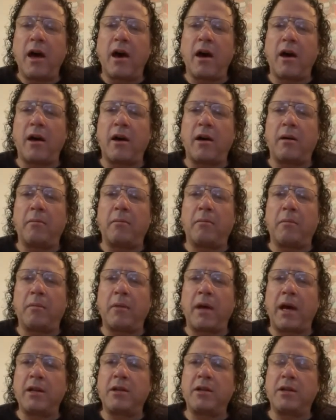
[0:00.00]

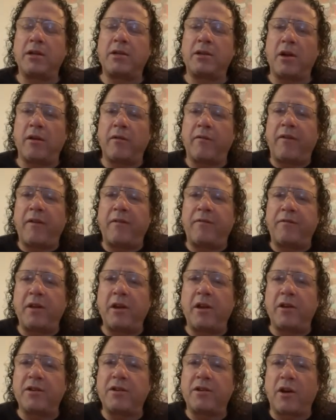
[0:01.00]
I just turned 50
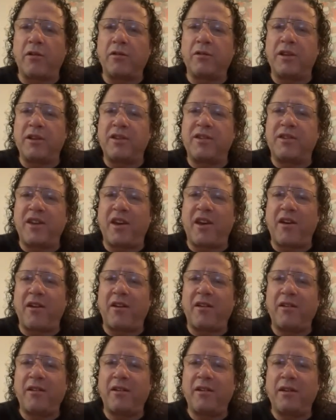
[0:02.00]
years old this
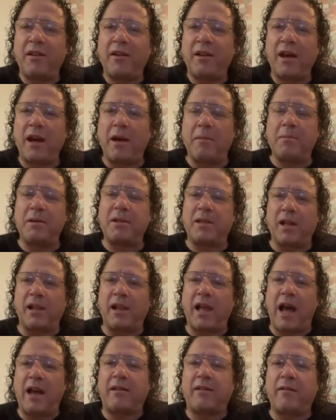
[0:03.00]
year. I'm
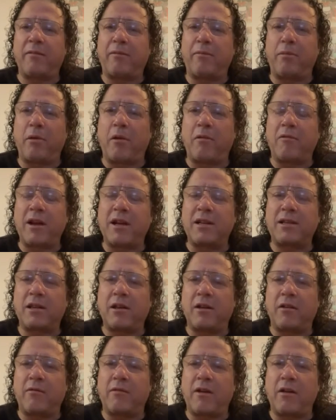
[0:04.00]
still active pro
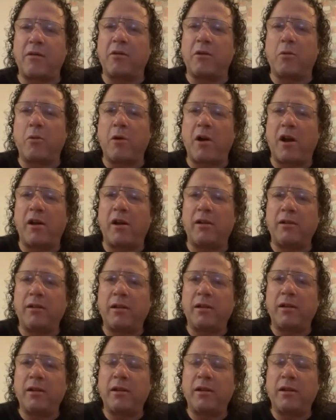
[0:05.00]
wrestler around the world.